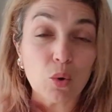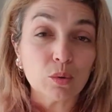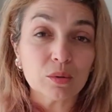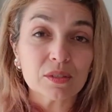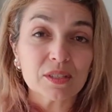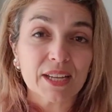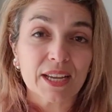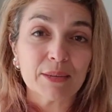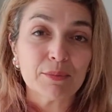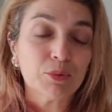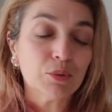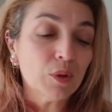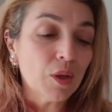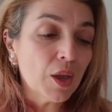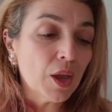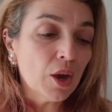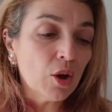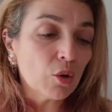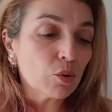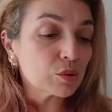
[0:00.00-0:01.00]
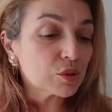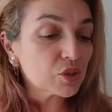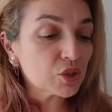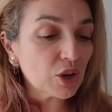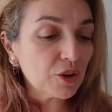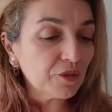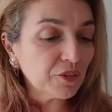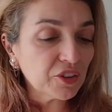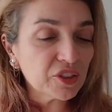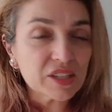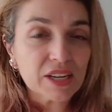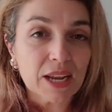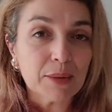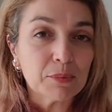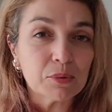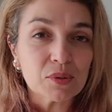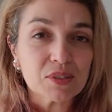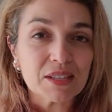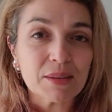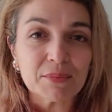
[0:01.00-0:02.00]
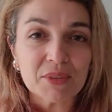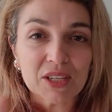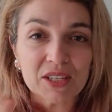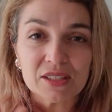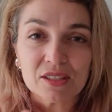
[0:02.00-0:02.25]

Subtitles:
hall table or sofa table or something,